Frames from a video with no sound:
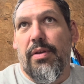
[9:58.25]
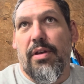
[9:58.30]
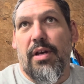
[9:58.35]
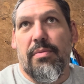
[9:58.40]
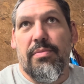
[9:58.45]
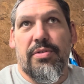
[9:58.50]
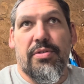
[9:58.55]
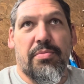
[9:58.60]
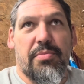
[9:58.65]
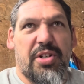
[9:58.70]

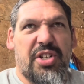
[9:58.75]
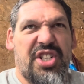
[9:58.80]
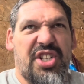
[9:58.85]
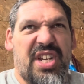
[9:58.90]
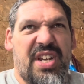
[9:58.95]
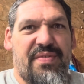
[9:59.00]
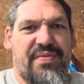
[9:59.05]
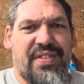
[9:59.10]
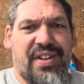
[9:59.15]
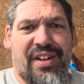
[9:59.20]
comes from a
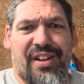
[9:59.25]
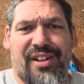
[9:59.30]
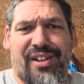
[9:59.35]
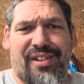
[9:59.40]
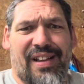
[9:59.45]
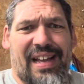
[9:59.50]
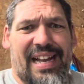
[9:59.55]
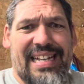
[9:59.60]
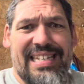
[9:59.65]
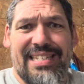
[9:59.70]
Chieftain
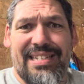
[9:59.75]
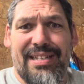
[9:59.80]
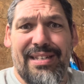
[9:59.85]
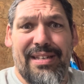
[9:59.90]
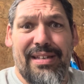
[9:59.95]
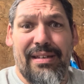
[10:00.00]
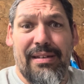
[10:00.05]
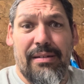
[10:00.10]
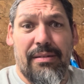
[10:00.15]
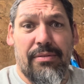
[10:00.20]
Classic,